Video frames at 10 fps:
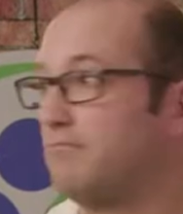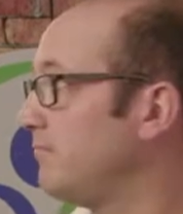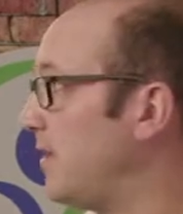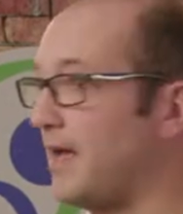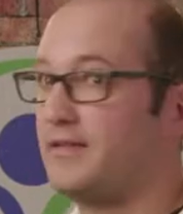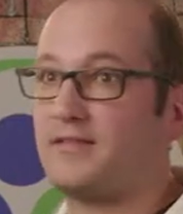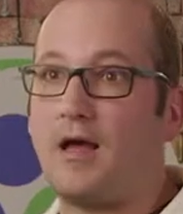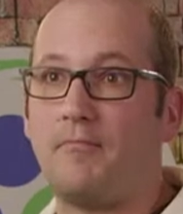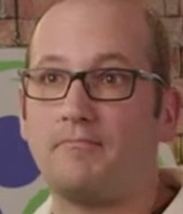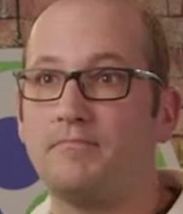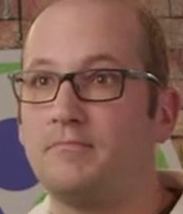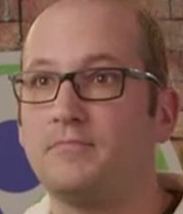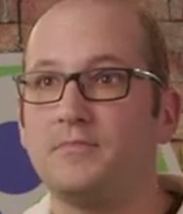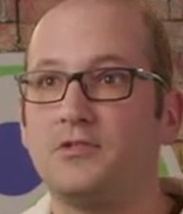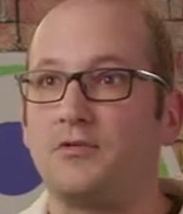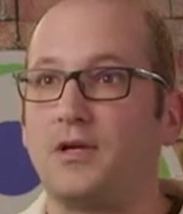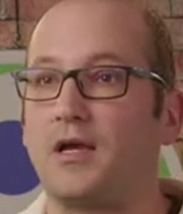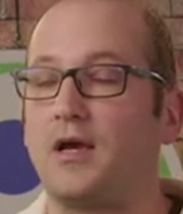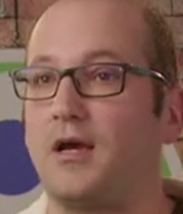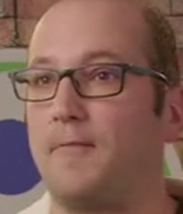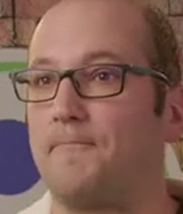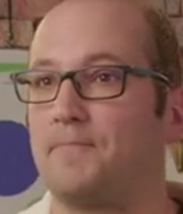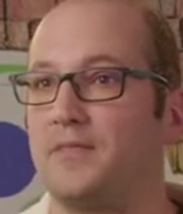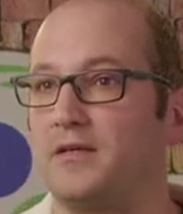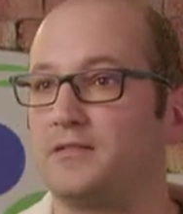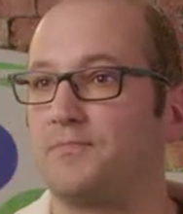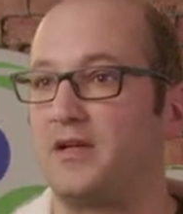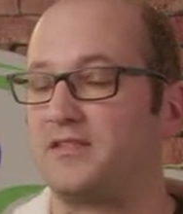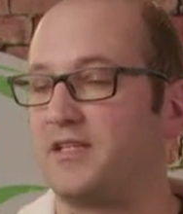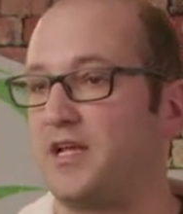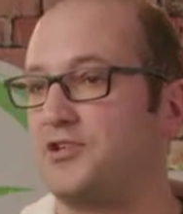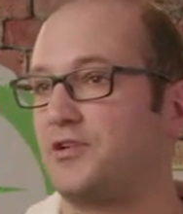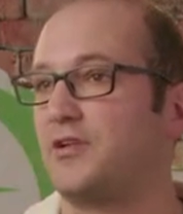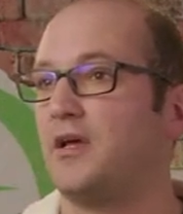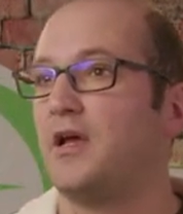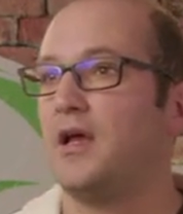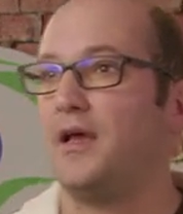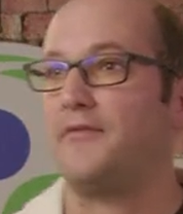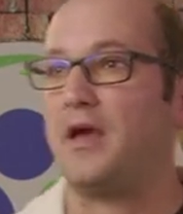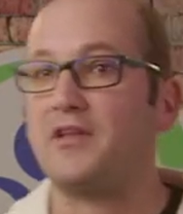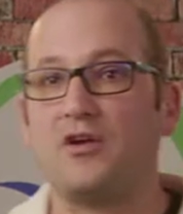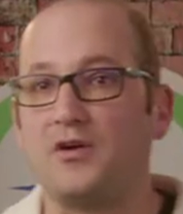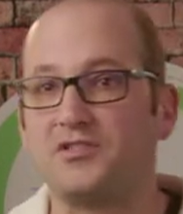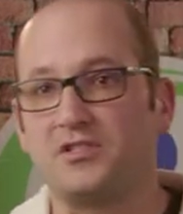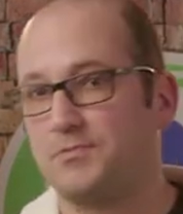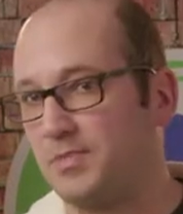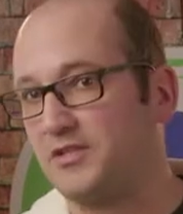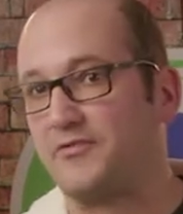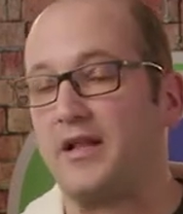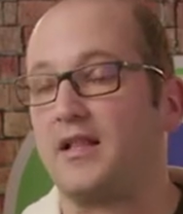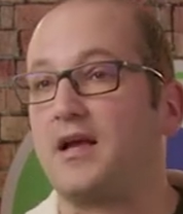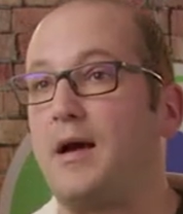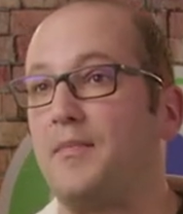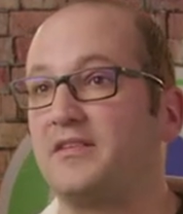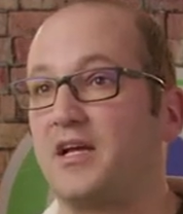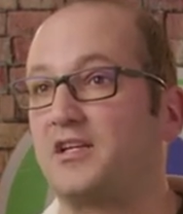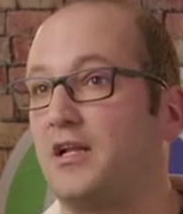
as I'm doing um, this presentation, if you have any questions, please write in the comment section. I'll